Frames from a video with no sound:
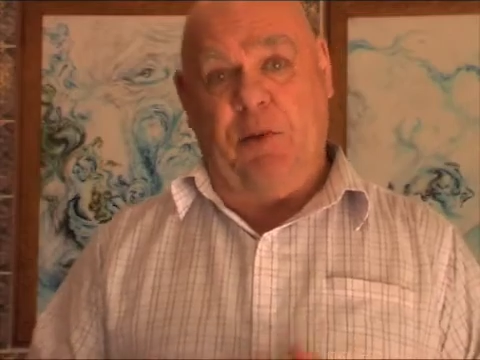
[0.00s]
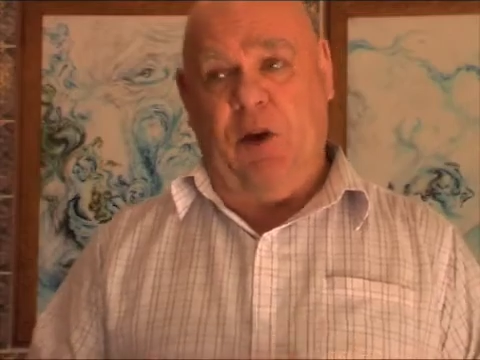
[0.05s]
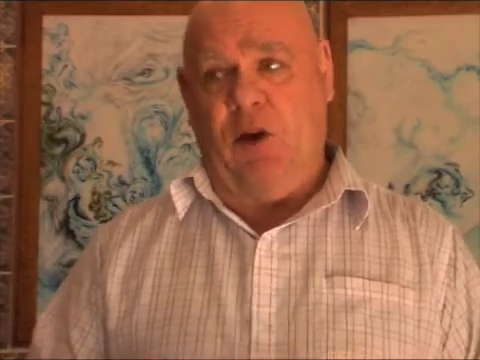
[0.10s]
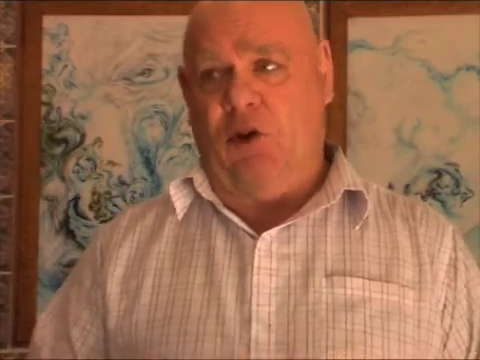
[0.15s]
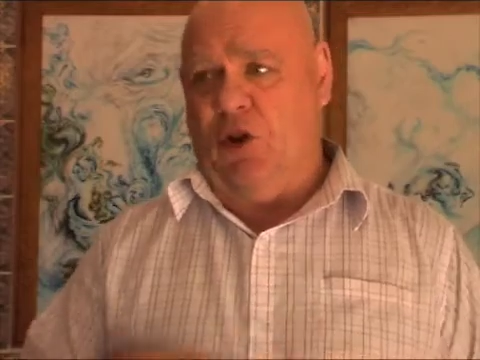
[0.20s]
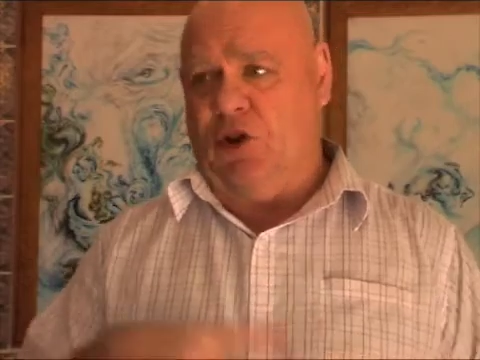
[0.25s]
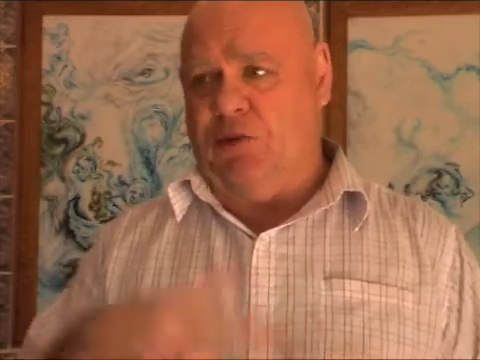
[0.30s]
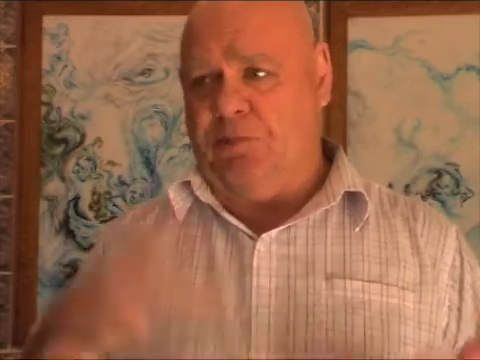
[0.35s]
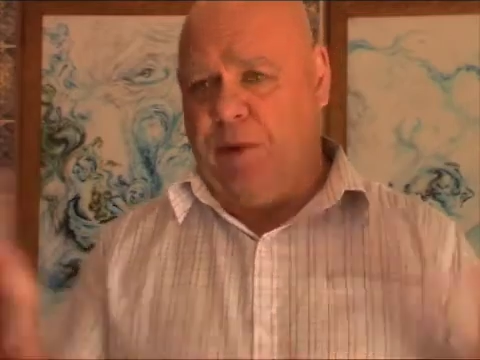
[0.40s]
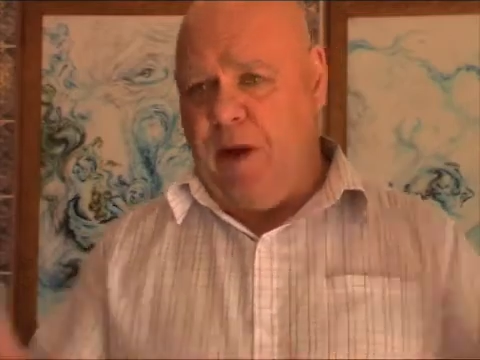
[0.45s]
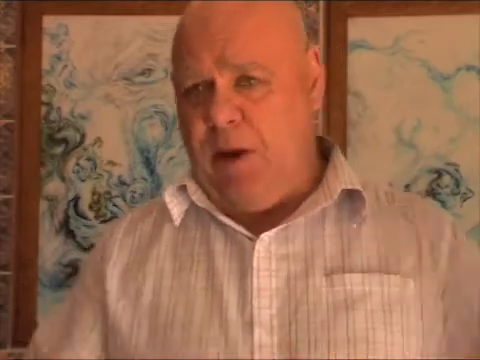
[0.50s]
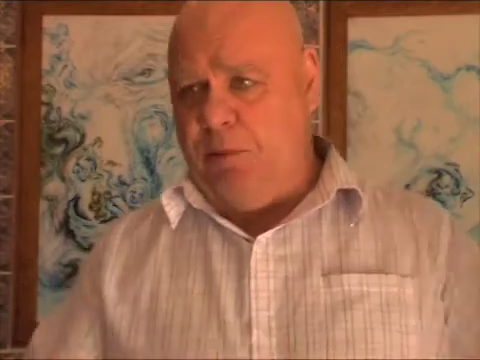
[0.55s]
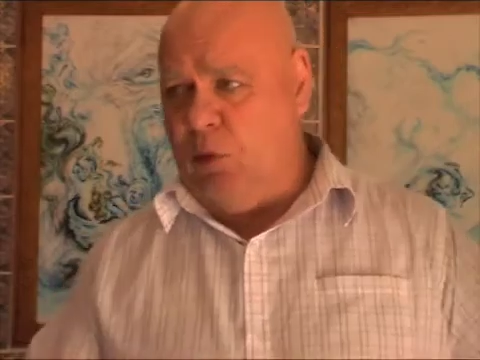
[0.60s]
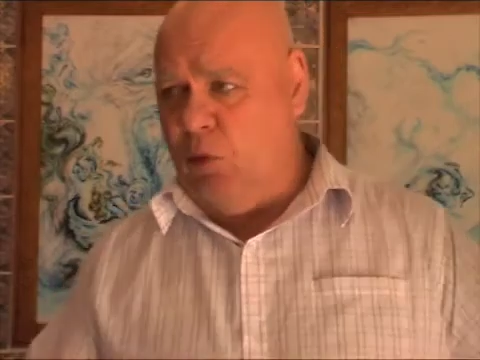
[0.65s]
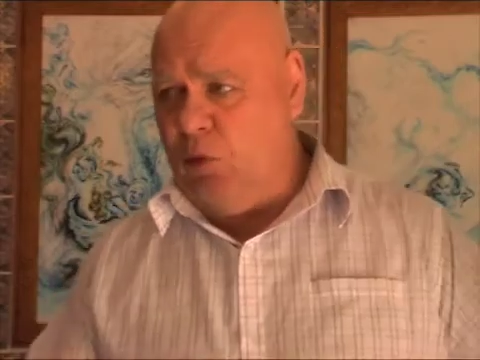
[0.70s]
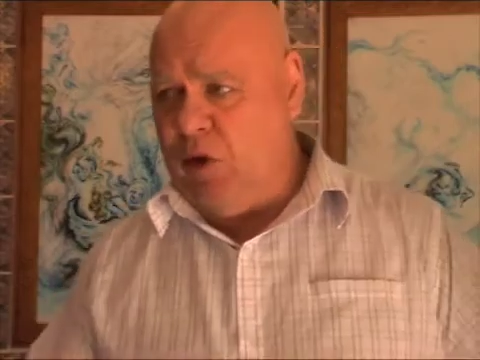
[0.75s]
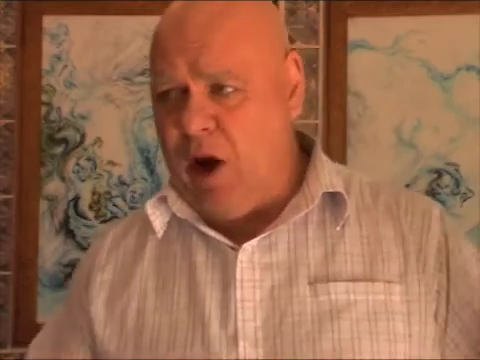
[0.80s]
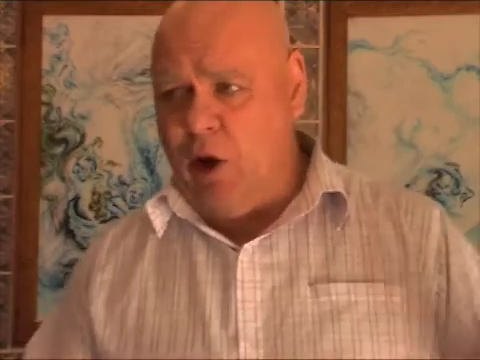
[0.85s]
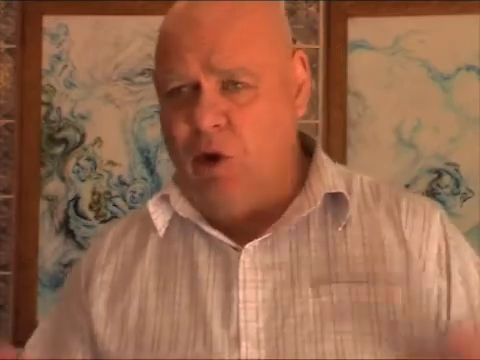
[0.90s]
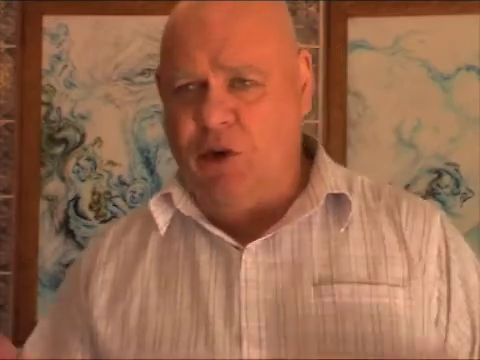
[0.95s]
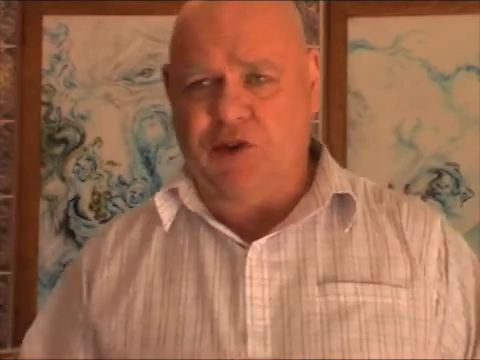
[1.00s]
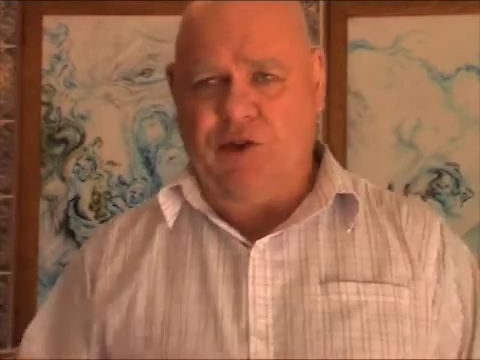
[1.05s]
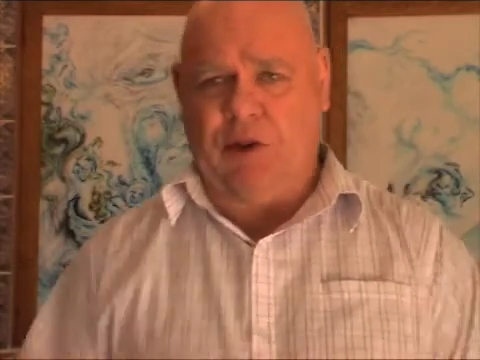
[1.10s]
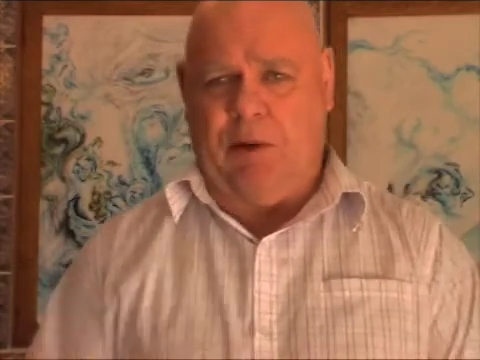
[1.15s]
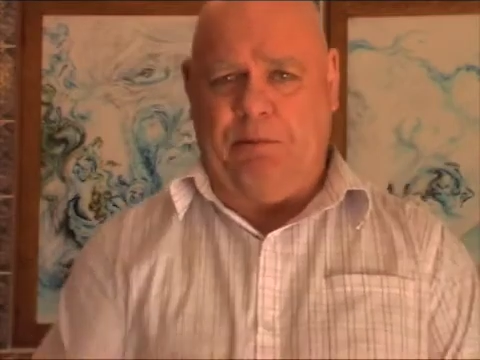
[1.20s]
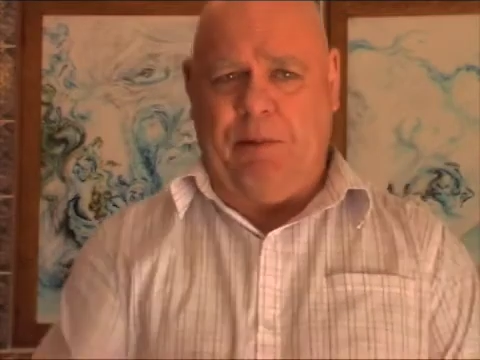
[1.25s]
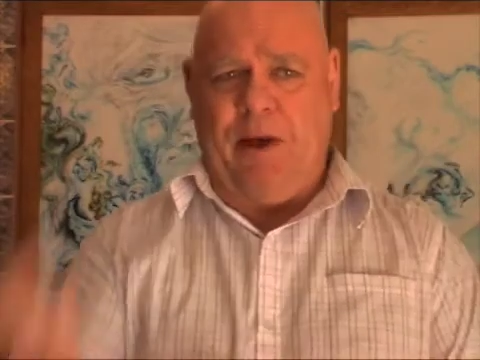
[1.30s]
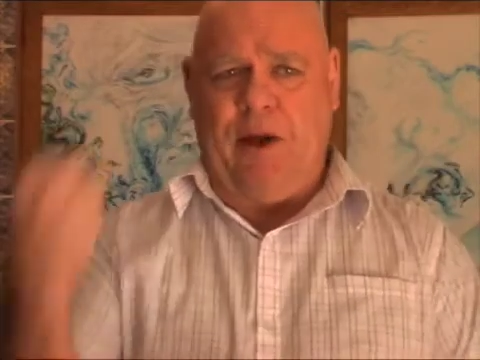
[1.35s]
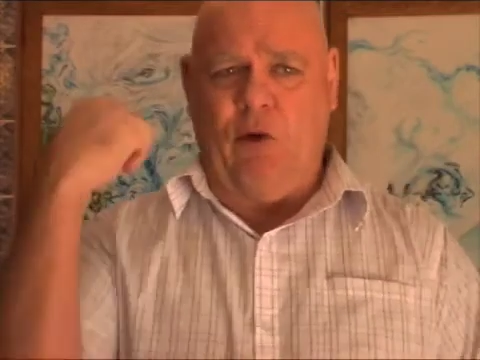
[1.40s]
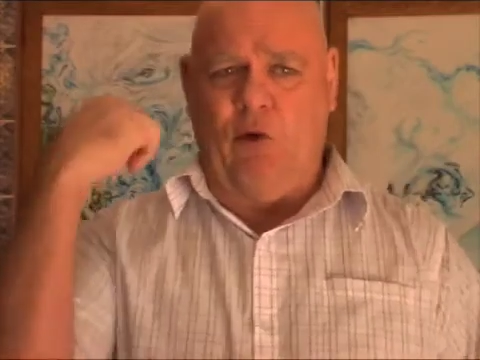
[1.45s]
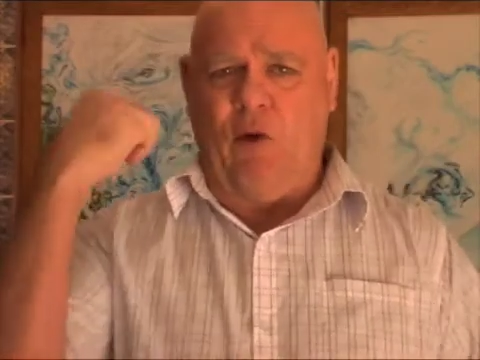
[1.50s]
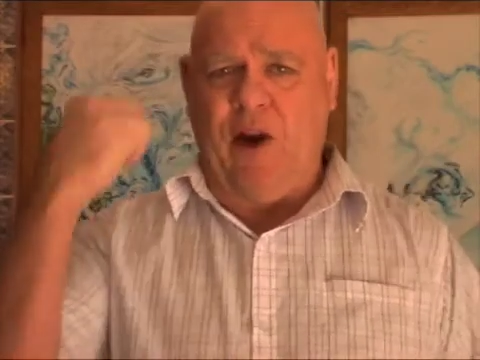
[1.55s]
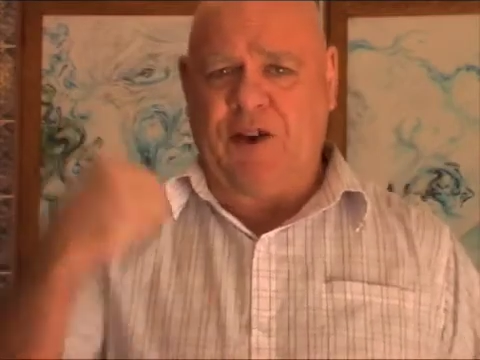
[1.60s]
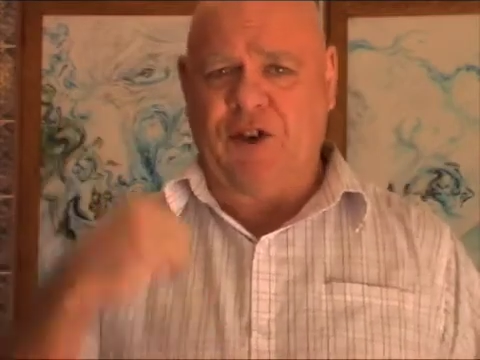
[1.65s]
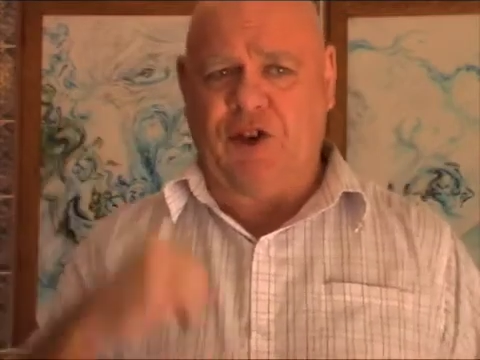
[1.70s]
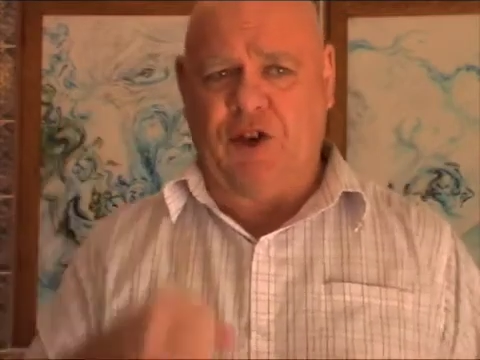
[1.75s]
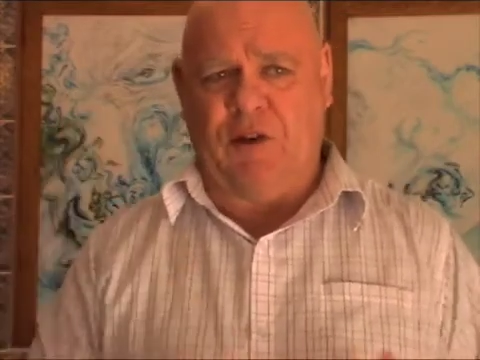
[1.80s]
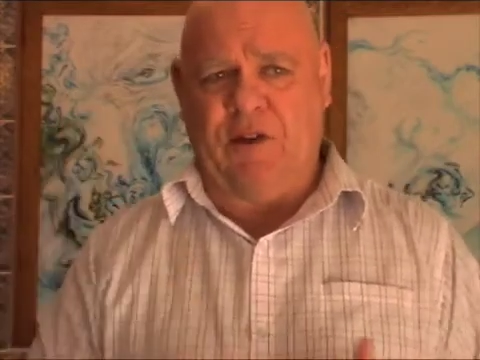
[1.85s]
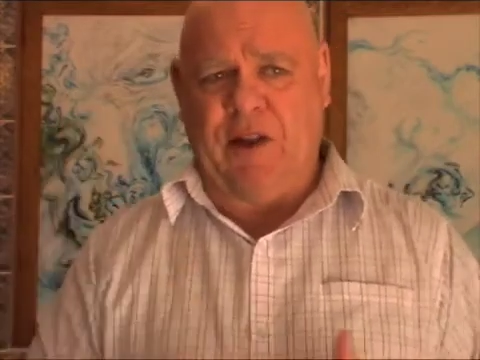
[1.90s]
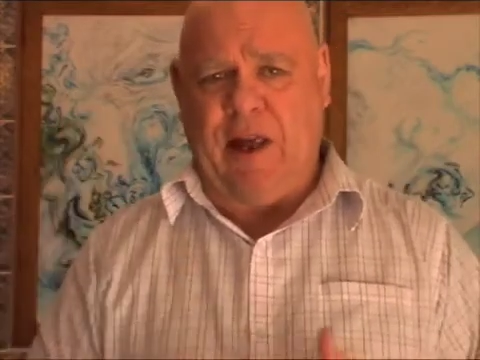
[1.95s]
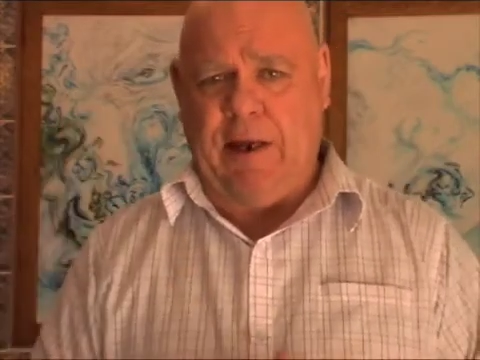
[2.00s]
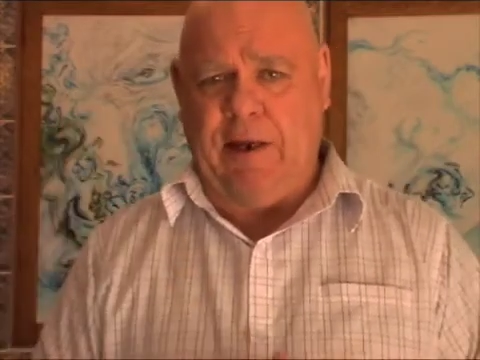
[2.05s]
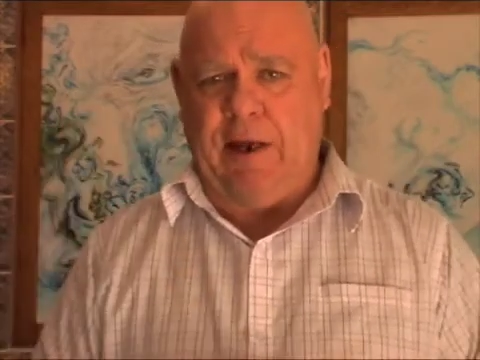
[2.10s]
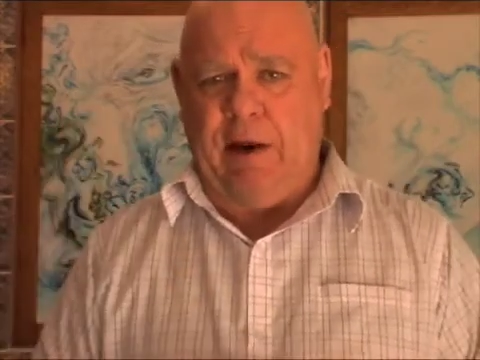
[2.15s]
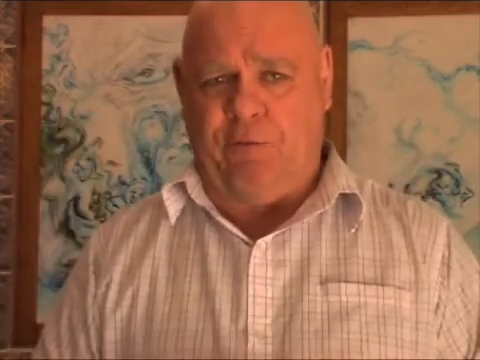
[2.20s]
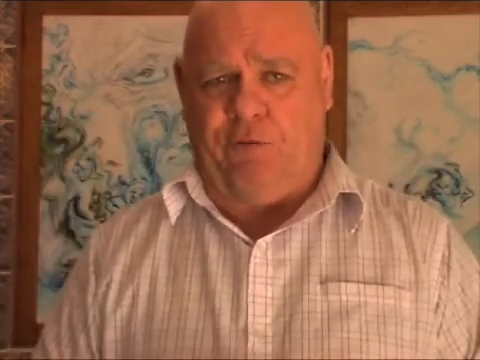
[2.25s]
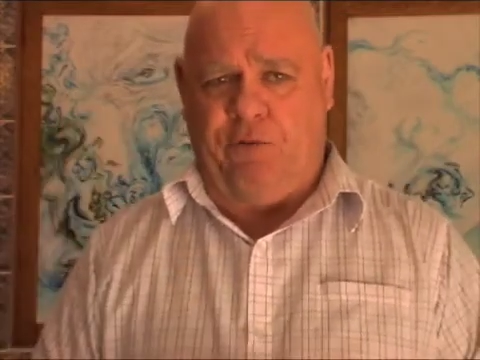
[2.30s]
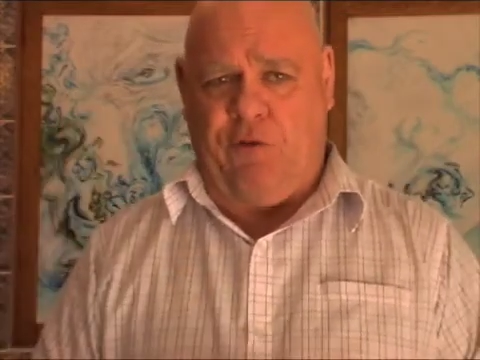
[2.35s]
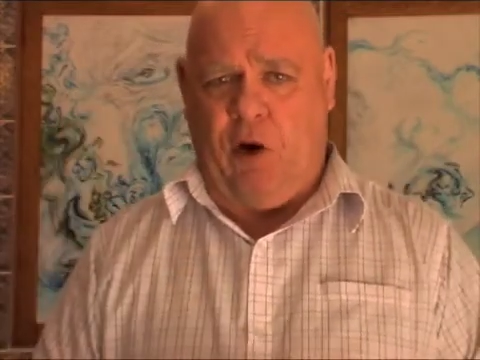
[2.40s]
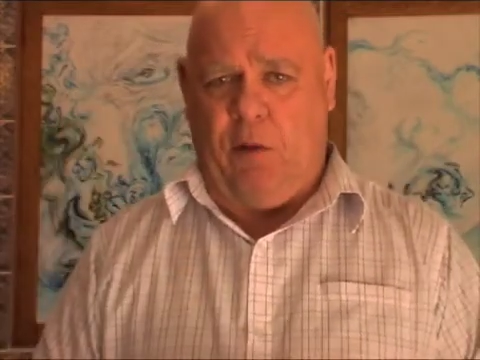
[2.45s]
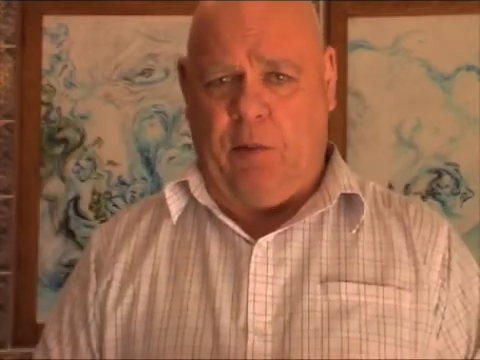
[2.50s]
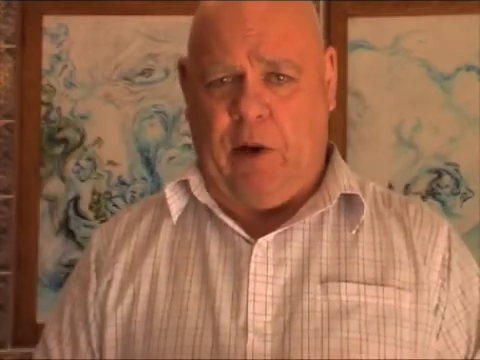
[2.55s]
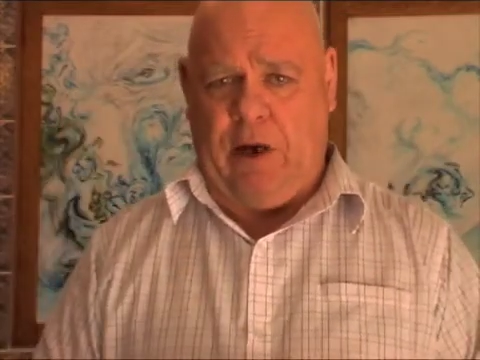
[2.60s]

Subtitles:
Because people notice the big erection they get from